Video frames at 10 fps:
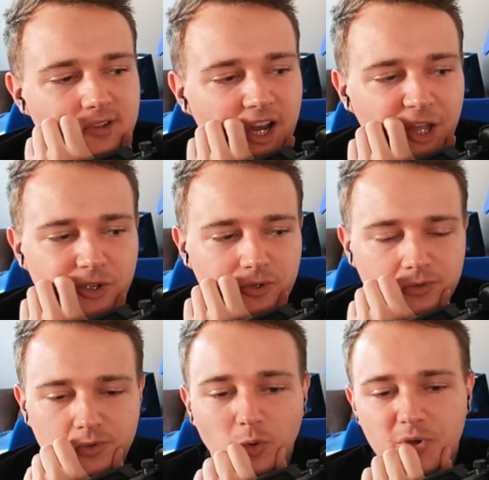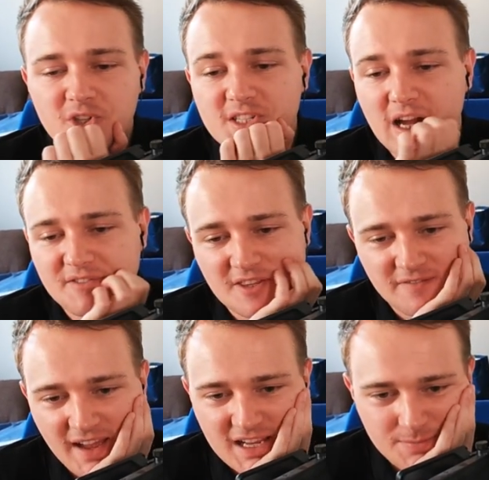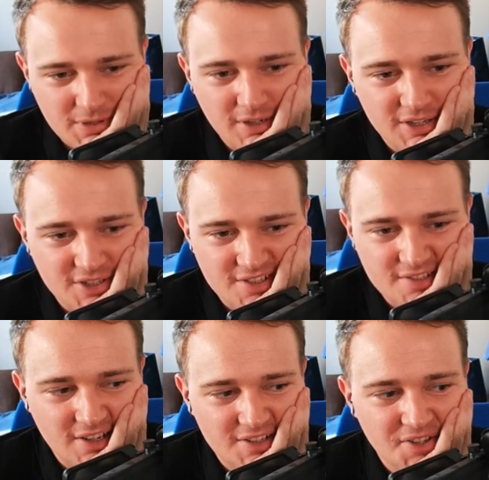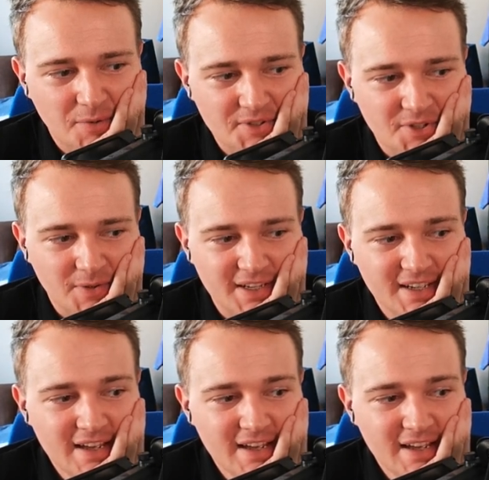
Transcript: I know you're watching this after the fact, but I don't know what to do here.